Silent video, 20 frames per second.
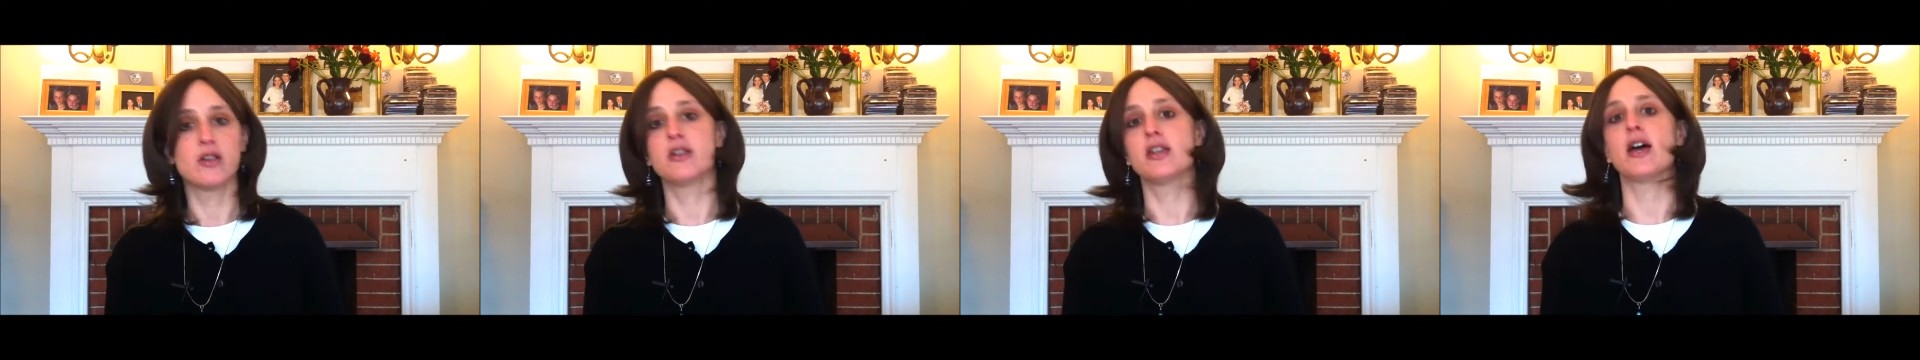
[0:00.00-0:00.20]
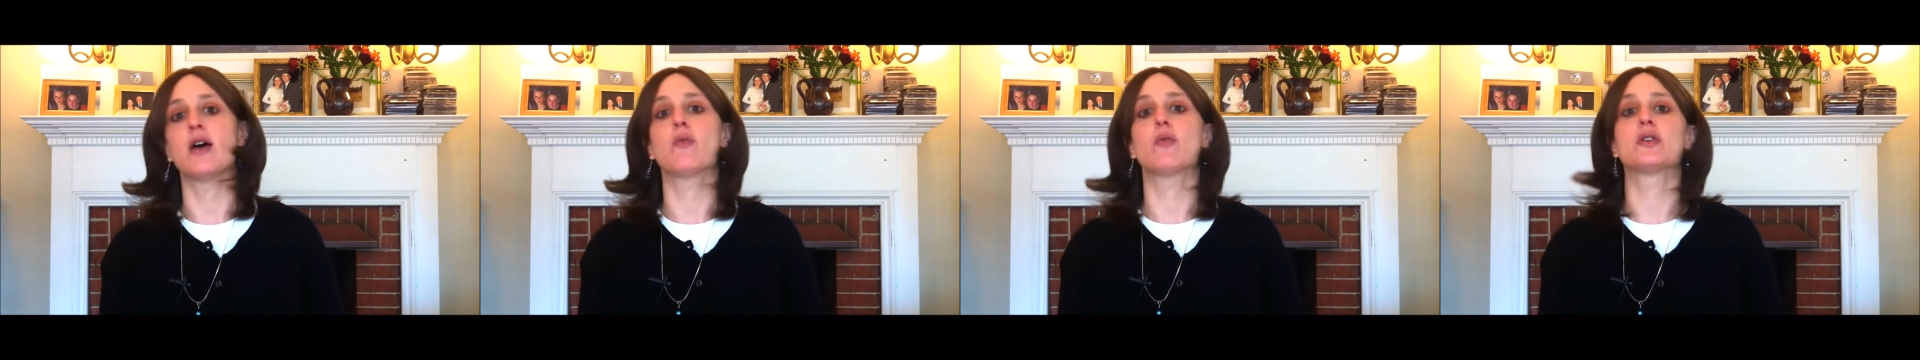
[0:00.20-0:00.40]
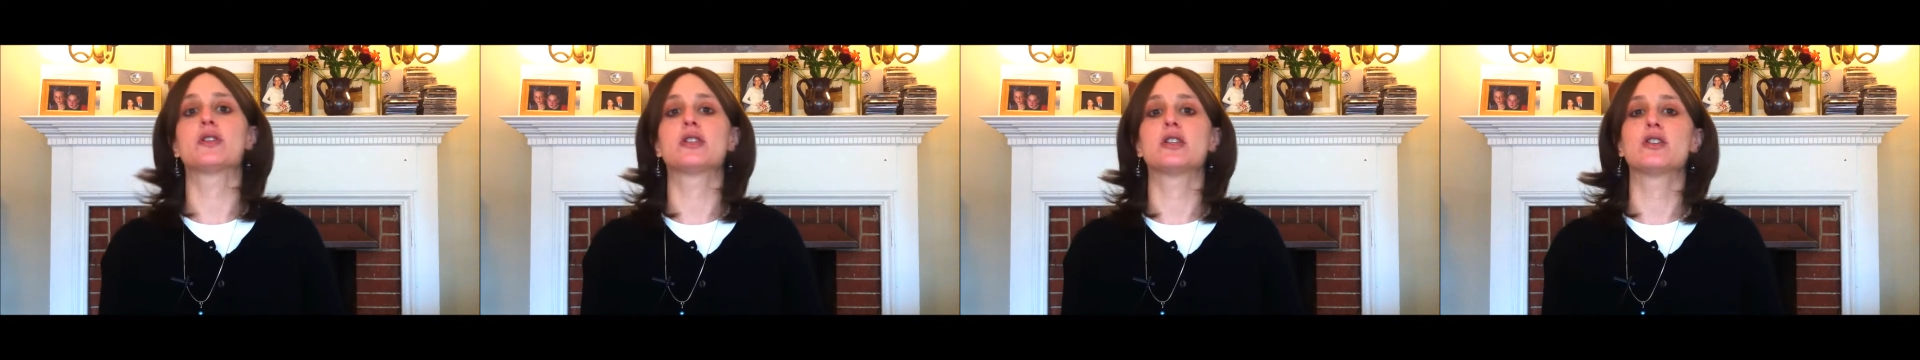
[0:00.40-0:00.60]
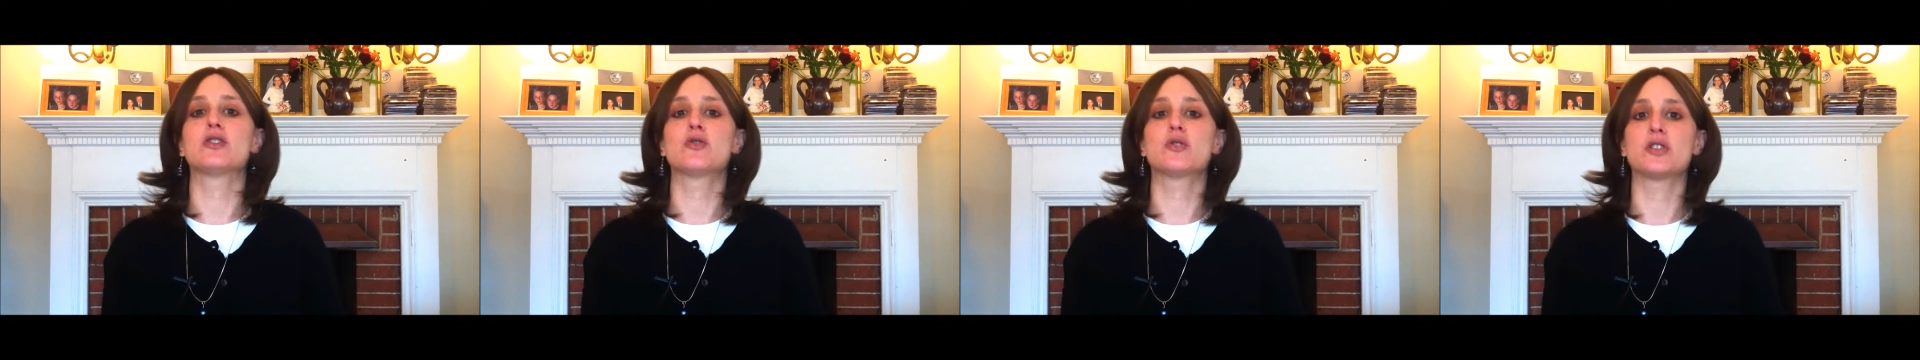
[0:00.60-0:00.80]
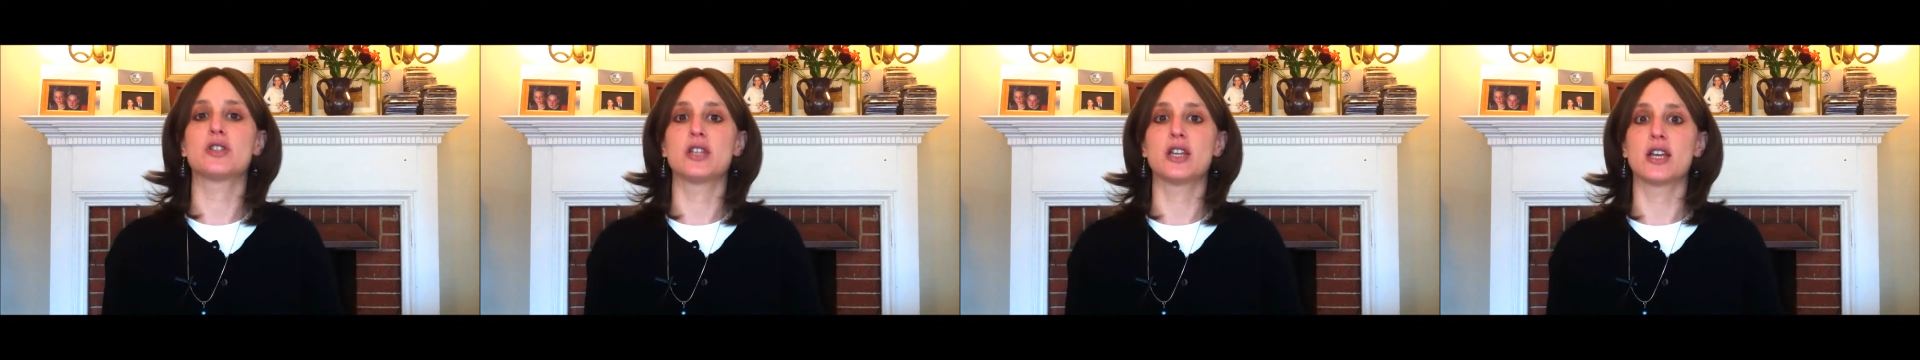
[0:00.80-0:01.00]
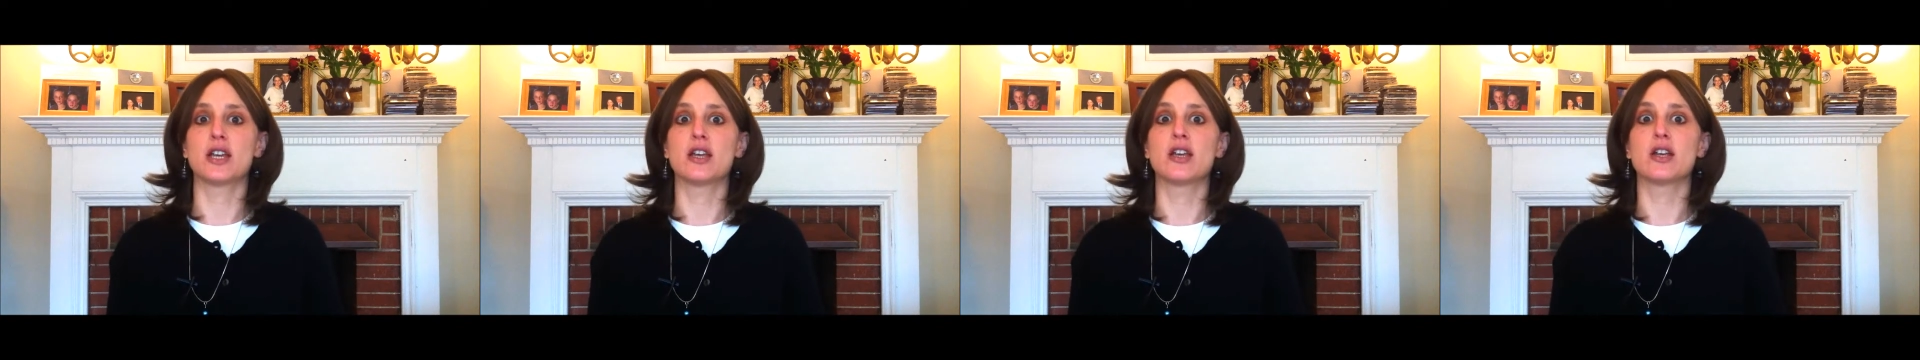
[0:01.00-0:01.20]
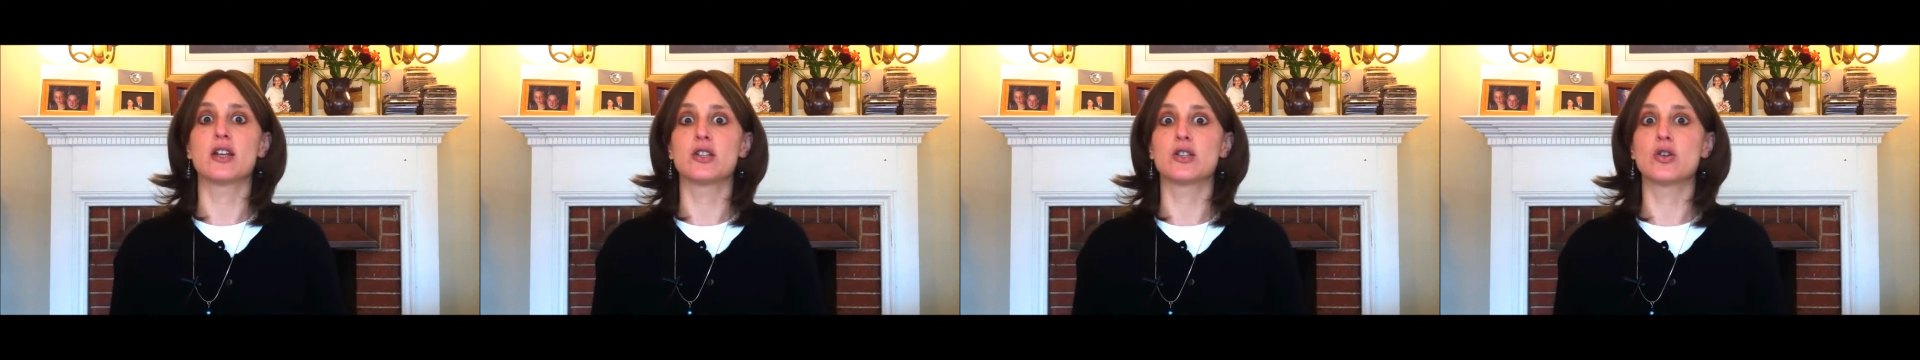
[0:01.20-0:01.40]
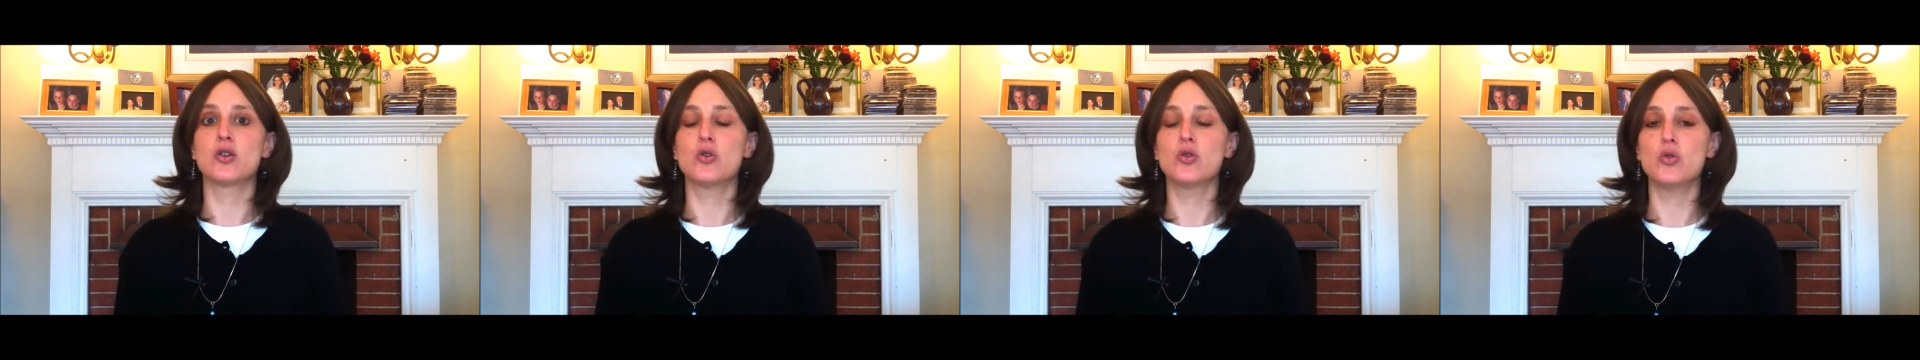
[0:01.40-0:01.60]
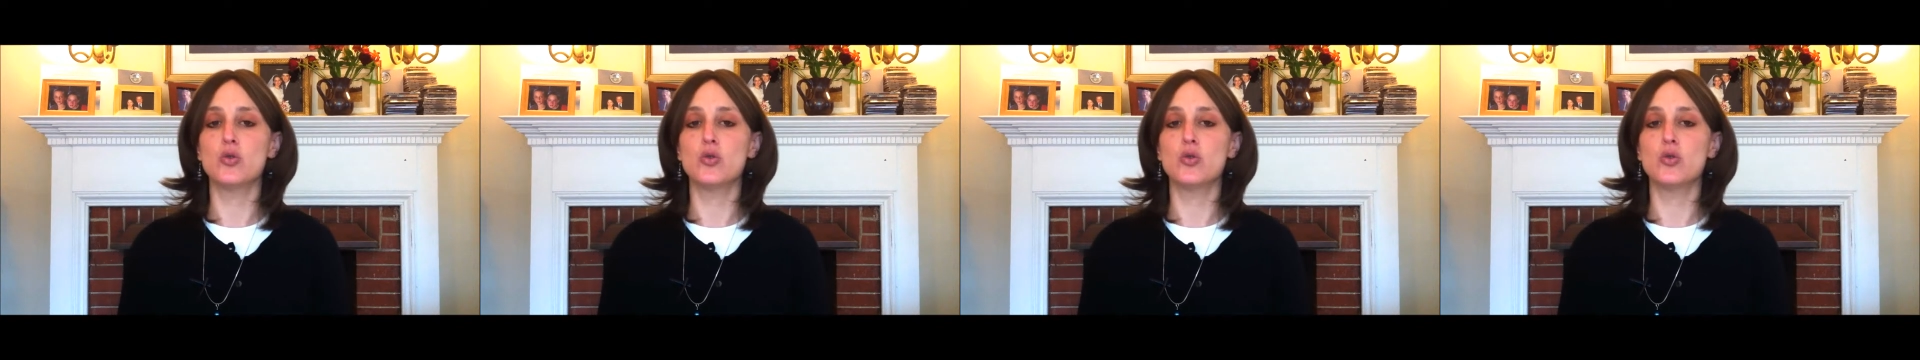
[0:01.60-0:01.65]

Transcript: Now, what's interesting is